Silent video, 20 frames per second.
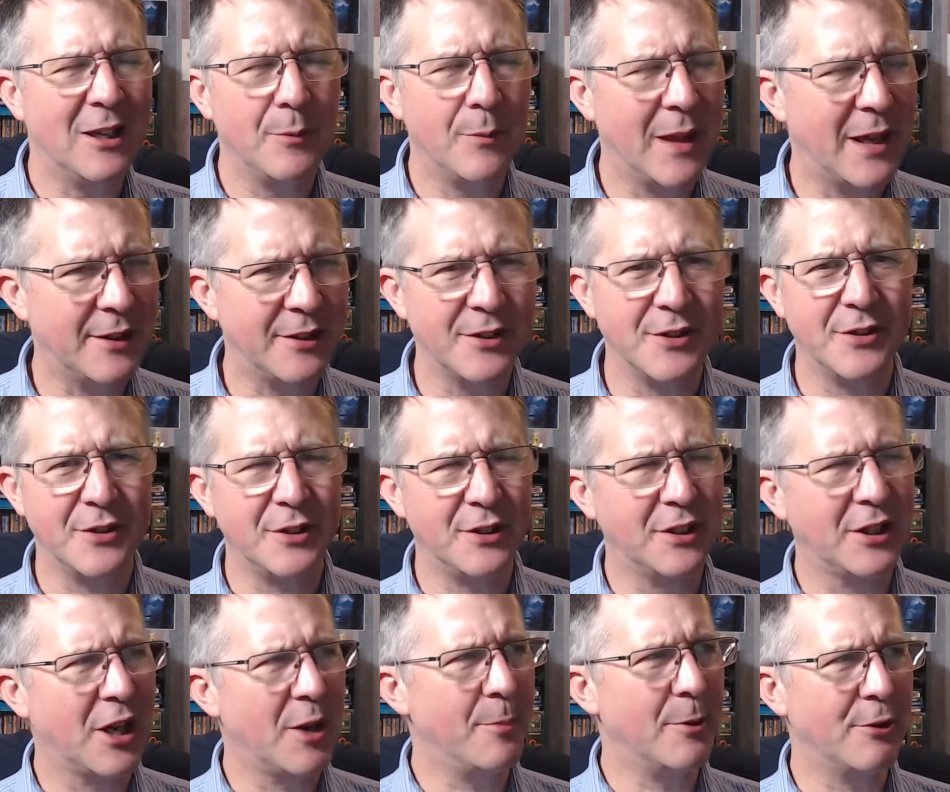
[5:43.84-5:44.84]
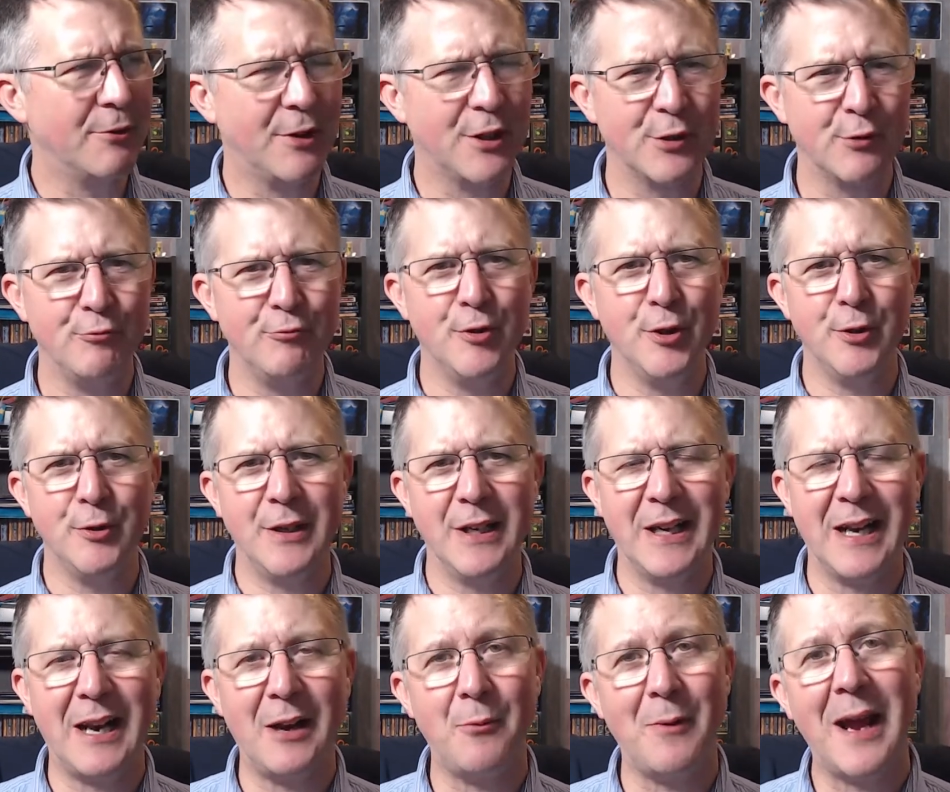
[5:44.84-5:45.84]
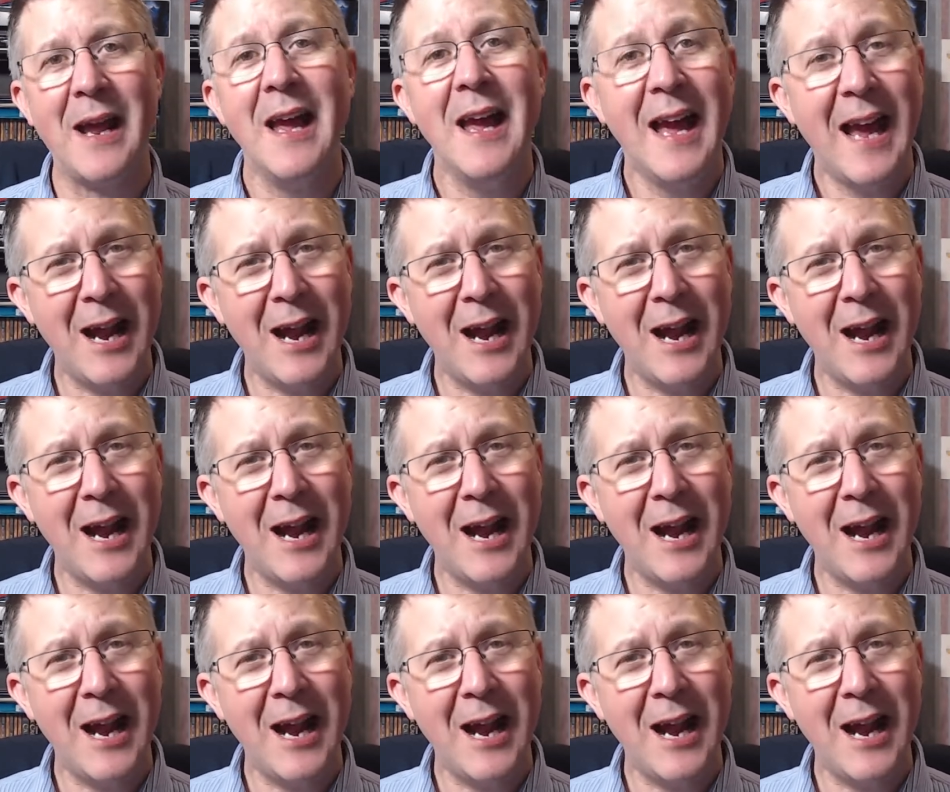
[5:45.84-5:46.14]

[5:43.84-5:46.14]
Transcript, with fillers: That doesn't come across rude in any way.